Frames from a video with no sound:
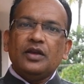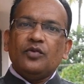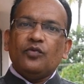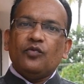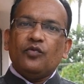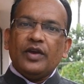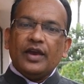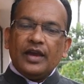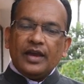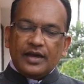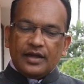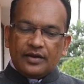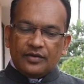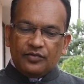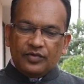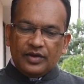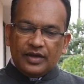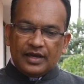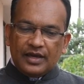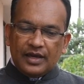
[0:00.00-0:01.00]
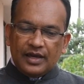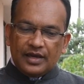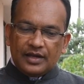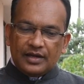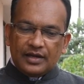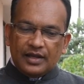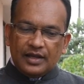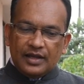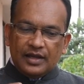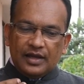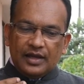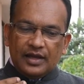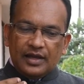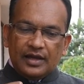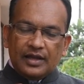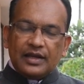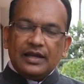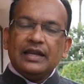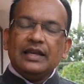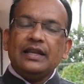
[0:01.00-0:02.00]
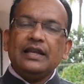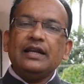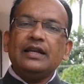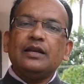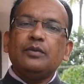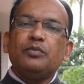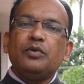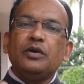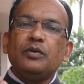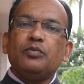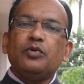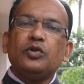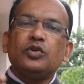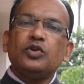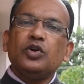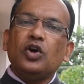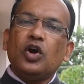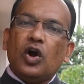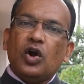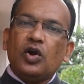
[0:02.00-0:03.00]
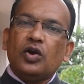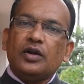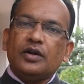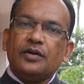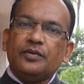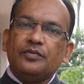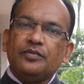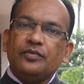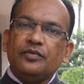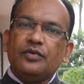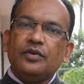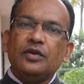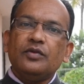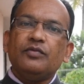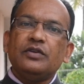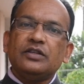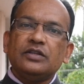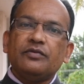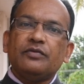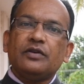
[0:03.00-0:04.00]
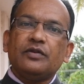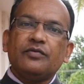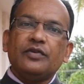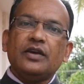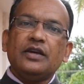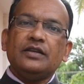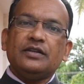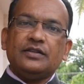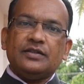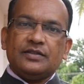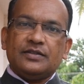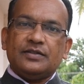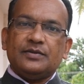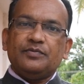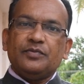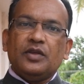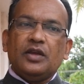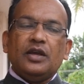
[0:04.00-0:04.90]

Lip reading: where we can lead people to God in whichever way it is.